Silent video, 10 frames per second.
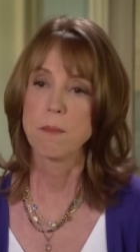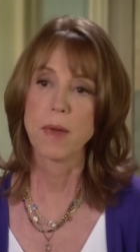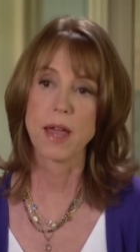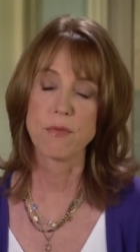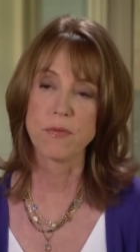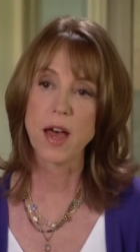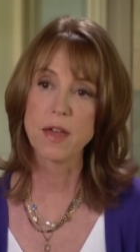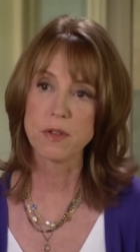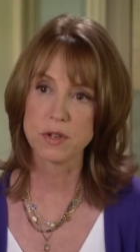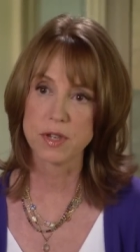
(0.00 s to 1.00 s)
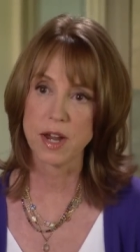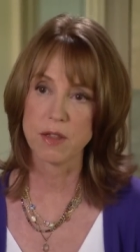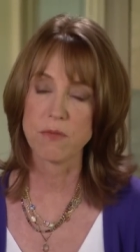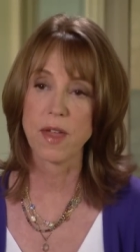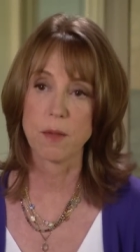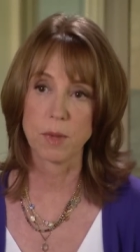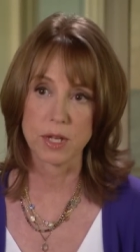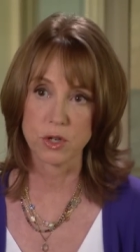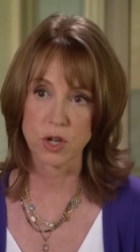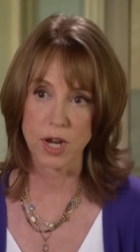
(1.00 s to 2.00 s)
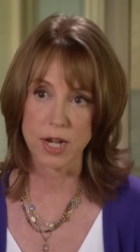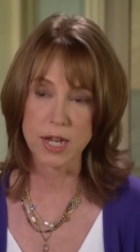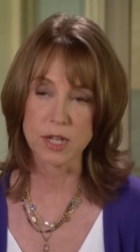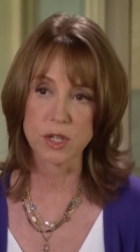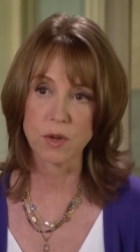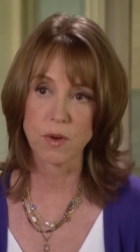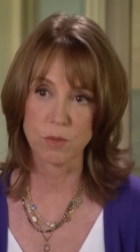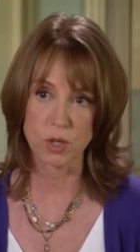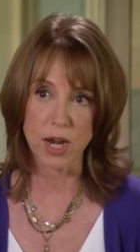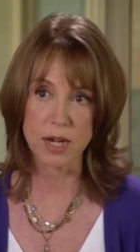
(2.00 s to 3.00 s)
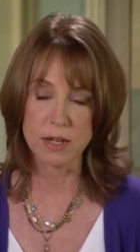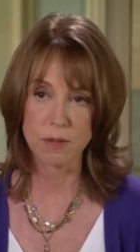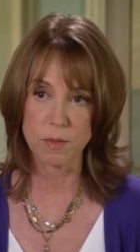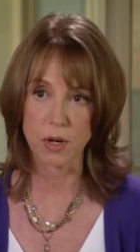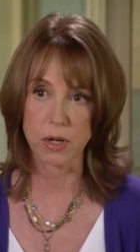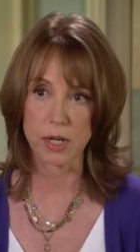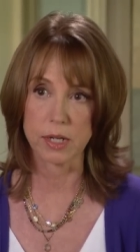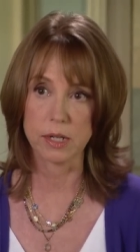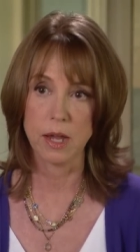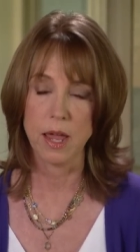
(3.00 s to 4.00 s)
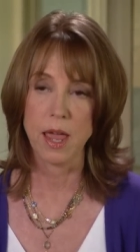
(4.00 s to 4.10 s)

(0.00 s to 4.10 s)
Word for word: My father's side of the family is Chinese, so I'm Chinese American.